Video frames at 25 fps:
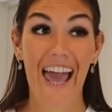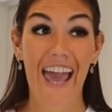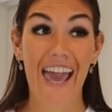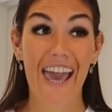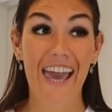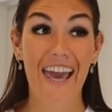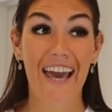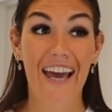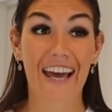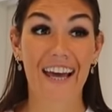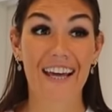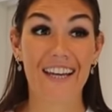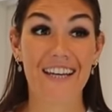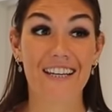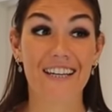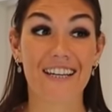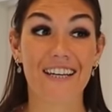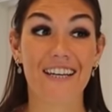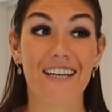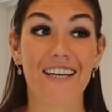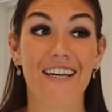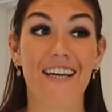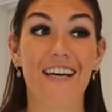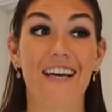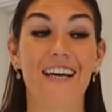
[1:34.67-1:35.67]
and
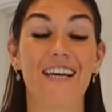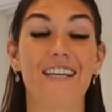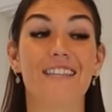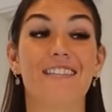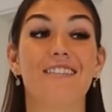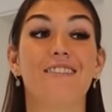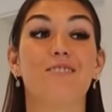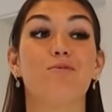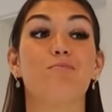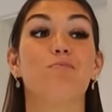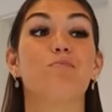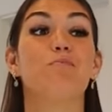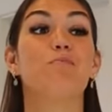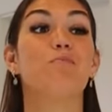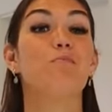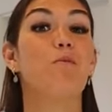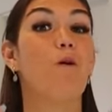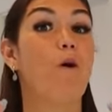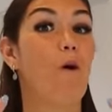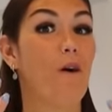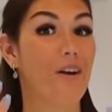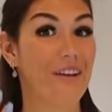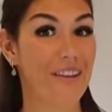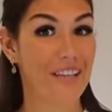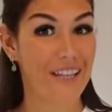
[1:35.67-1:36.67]
it's
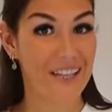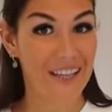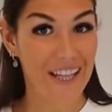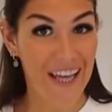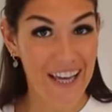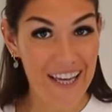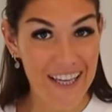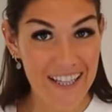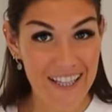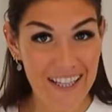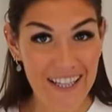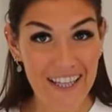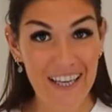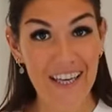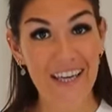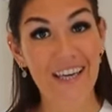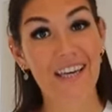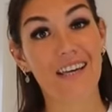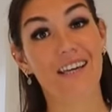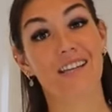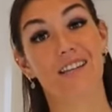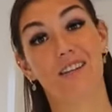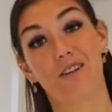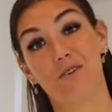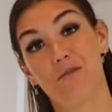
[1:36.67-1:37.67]
more than likely
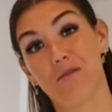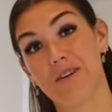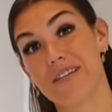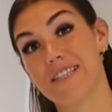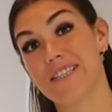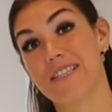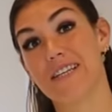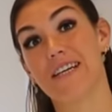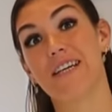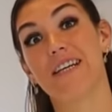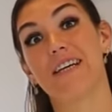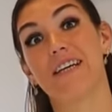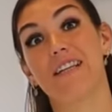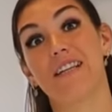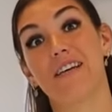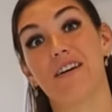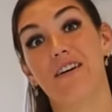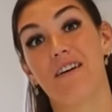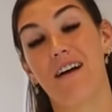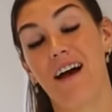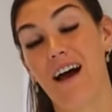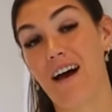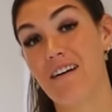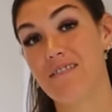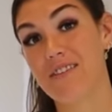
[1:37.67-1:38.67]
the reason that
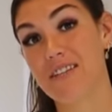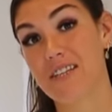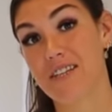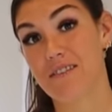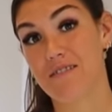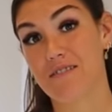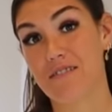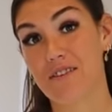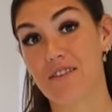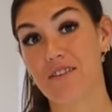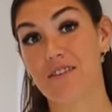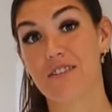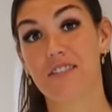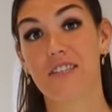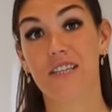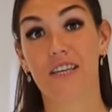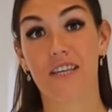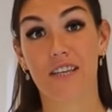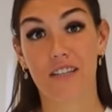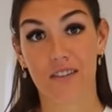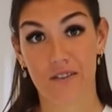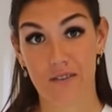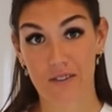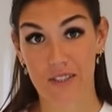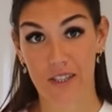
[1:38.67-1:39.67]
you're having
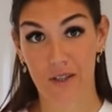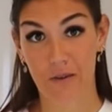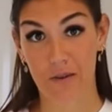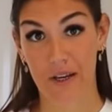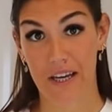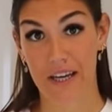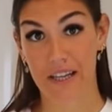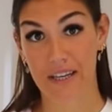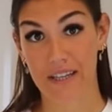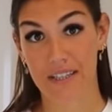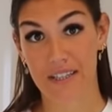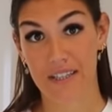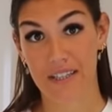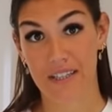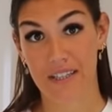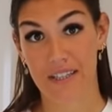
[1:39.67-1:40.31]
difficulty losing weight.